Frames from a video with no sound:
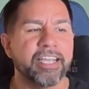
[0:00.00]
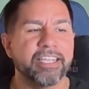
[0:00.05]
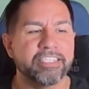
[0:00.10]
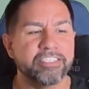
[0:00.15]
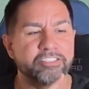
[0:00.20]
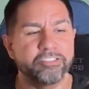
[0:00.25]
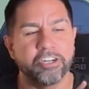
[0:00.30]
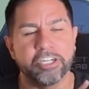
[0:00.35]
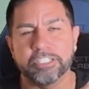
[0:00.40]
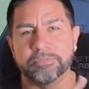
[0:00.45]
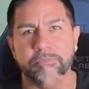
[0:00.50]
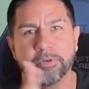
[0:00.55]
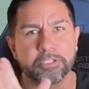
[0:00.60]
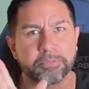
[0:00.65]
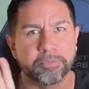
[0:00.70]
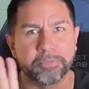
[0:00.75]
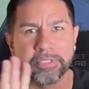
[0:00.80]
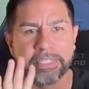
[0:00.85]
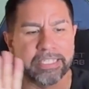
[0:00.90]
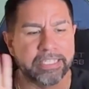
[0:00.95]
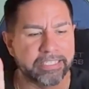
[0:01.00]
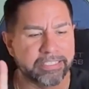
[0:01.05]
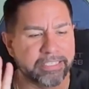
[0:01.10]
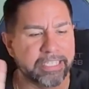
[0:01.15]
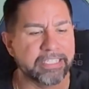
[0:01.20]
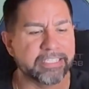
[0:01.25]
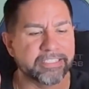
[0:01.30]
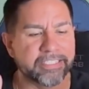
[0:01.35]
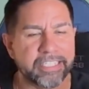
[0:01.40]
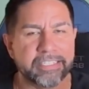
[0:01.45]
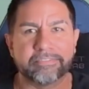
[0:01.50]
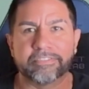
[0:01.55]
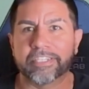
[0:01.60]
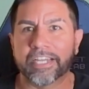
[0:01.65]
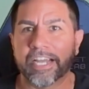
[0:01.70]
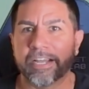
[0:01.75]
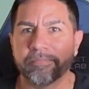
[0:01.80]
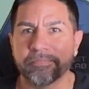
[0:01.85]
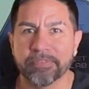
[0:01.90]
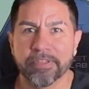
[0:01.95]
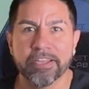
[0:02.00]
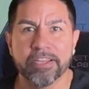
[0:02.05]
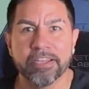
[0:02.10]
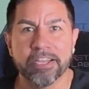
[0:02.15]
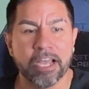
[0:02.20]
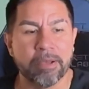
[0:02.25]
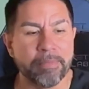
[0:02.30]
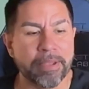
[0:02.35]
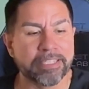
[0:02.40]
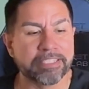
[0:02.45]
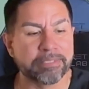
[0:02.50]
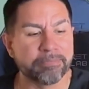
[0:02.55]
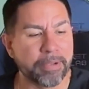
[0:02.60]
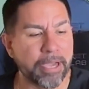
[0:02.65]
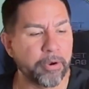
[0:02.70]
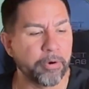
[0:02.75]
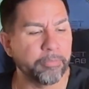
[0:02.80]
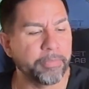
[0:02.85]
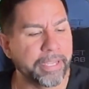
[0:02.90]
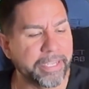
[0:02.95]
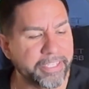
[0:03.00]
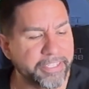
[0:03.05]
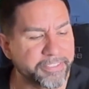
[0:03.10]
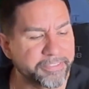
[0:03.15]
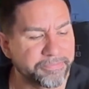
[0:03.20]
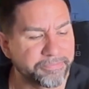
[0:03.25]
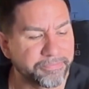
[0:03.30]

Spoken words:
I can charge multiple things at the same time. Amazing power bank.